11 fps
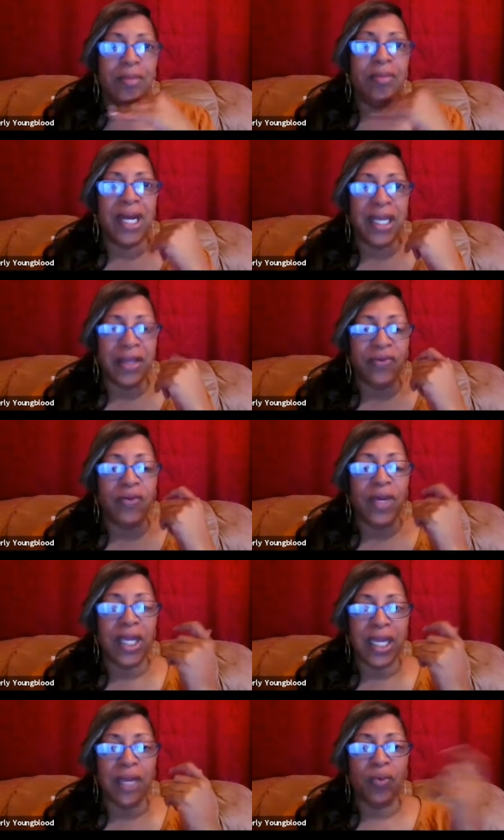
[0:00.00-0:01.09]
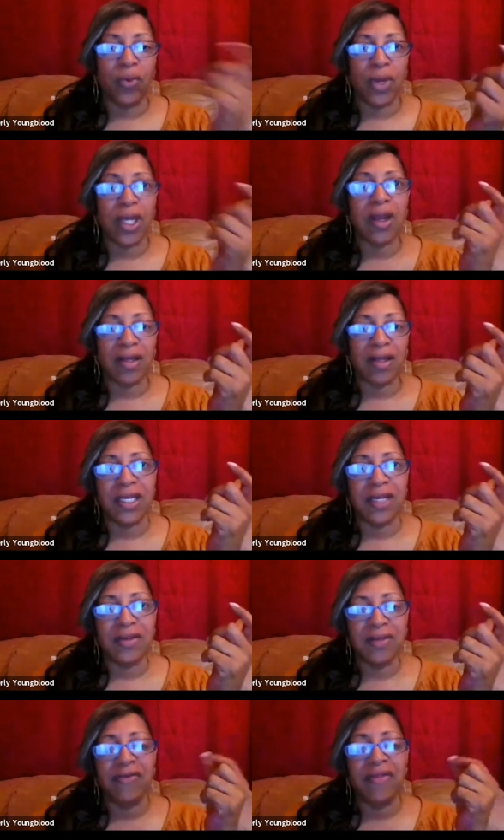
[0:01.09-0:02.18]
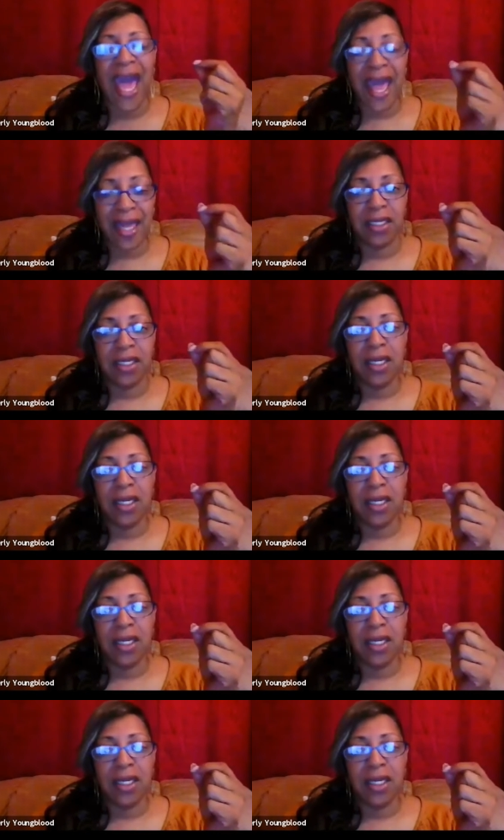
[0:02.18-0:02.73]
But if we can rid ourselves of that